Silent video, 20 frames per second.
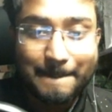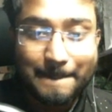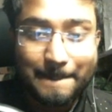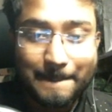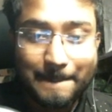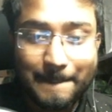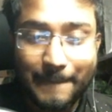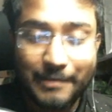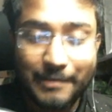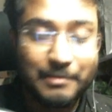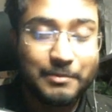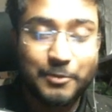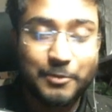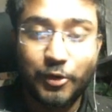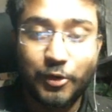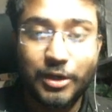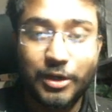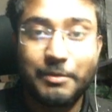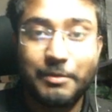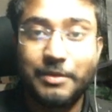I've been
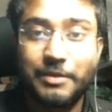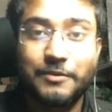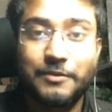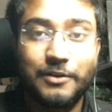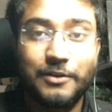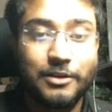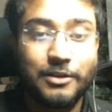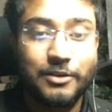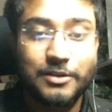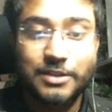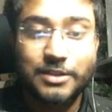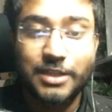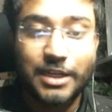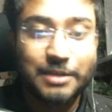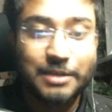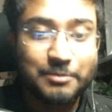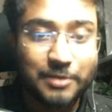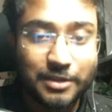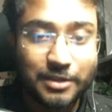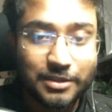programming for a long
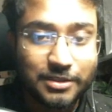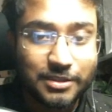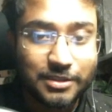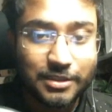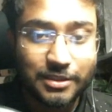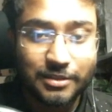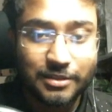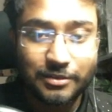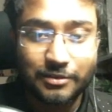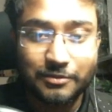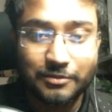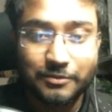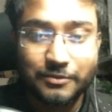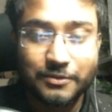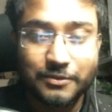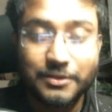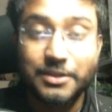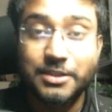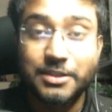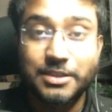time, but
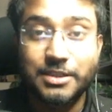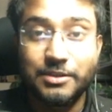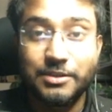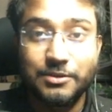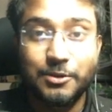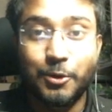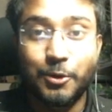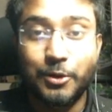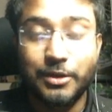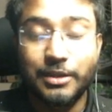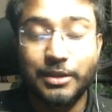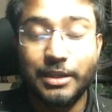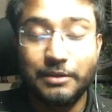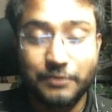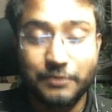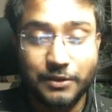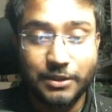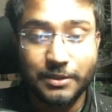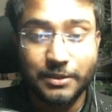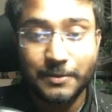first tutorial
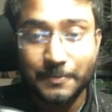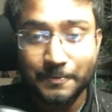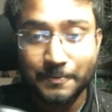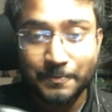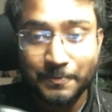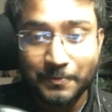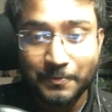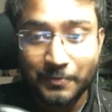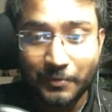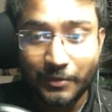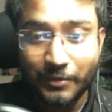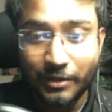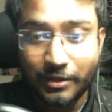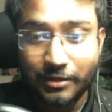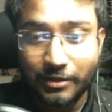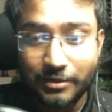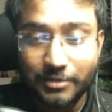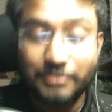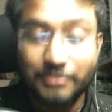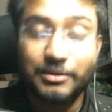ever.
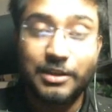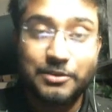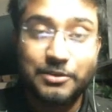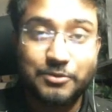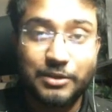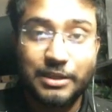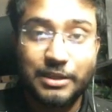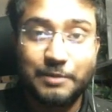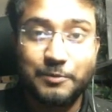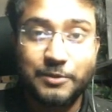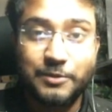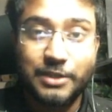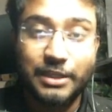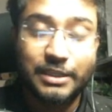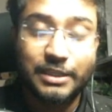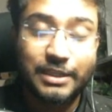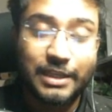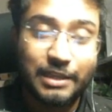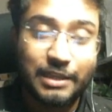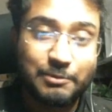So that's why I'm
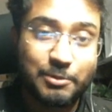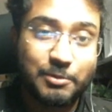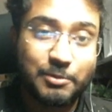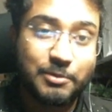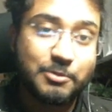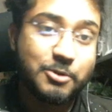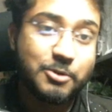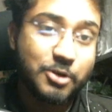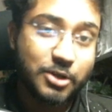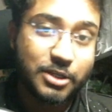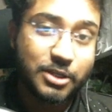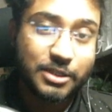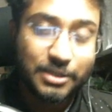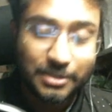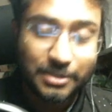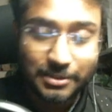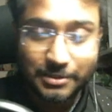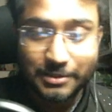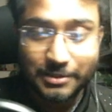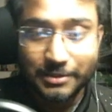taking help of a book,
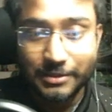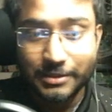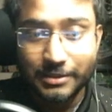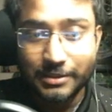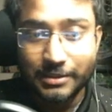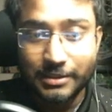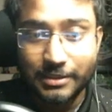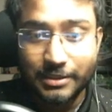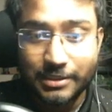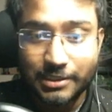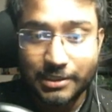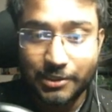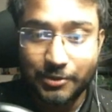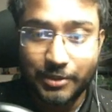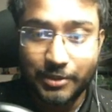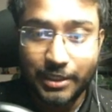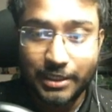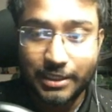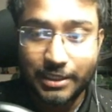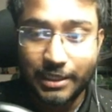so
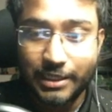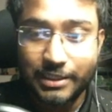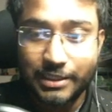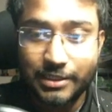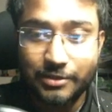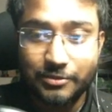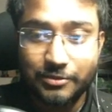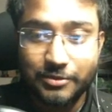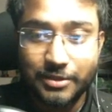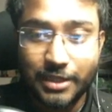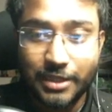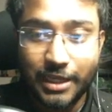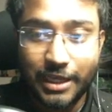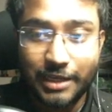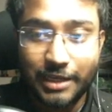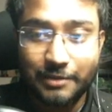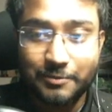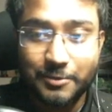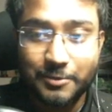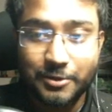that I don't
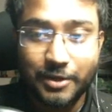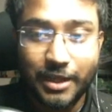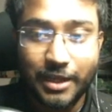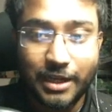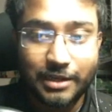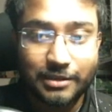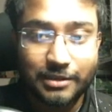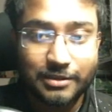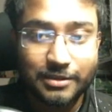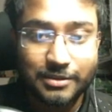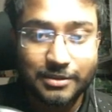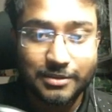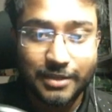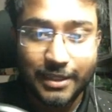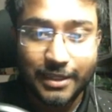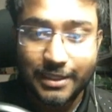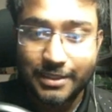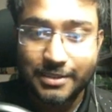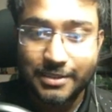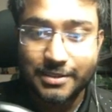have to handle these
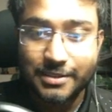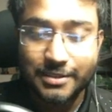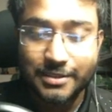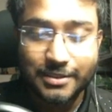things.